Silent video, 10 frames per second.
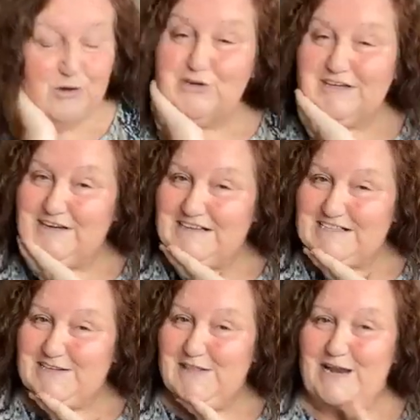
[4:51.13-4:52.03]

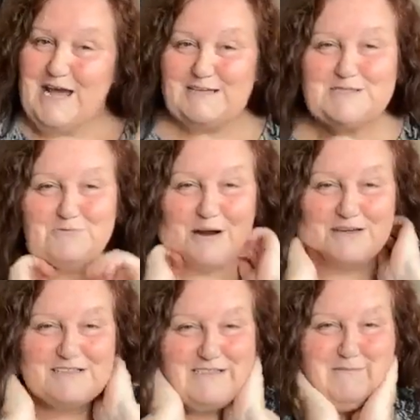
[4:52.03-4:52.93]
organising the next
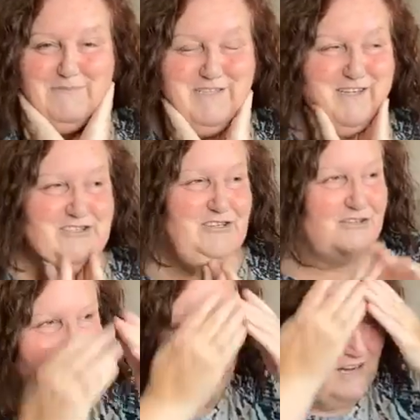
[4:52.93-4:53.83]
one because it was
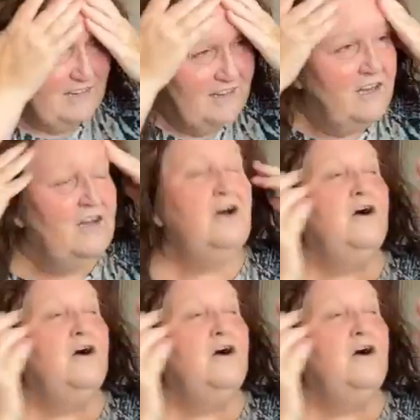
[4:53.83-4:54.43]
such good fun.